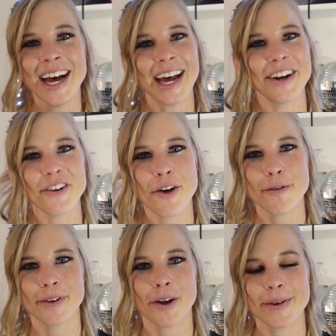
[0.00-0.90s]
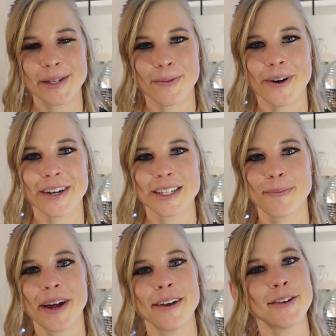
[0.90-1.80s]
I don't know if it always works,
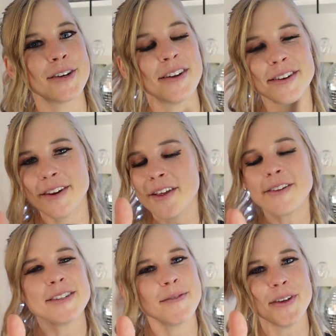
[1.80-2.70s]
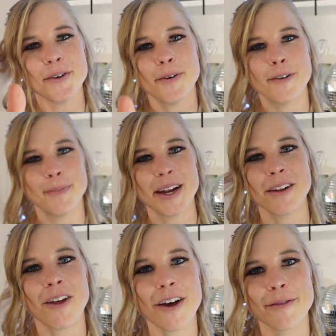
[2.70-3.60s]
but to those of you who have been
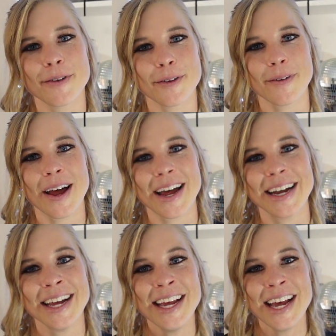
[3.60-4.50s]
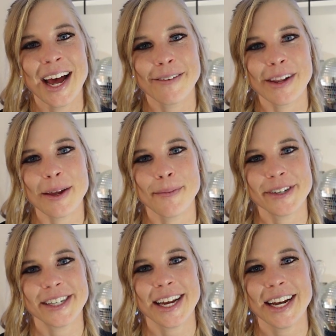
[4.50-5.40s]
along for the ride, I really
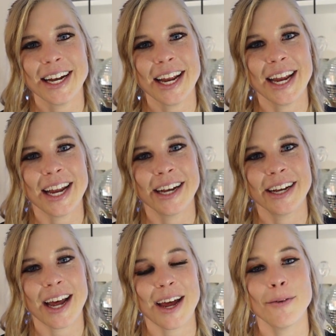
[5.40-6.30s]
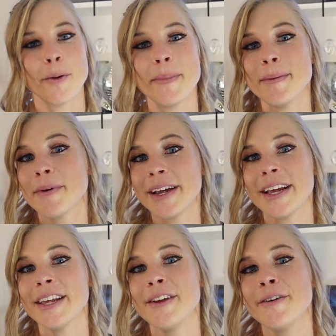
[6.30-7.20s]
appreciate it, and I will be
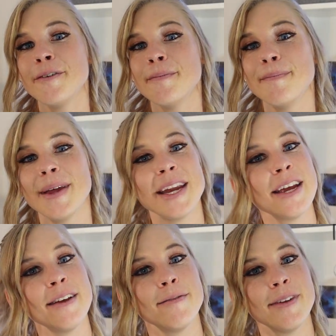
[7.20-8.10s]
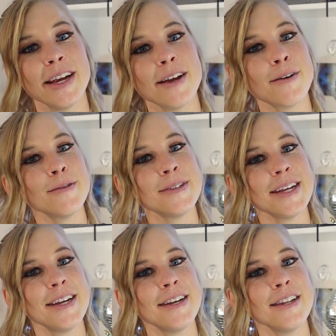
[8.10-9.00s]
bringing you many videos
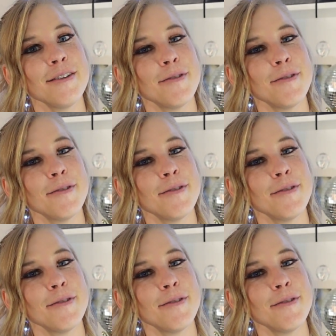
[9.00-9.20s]
in the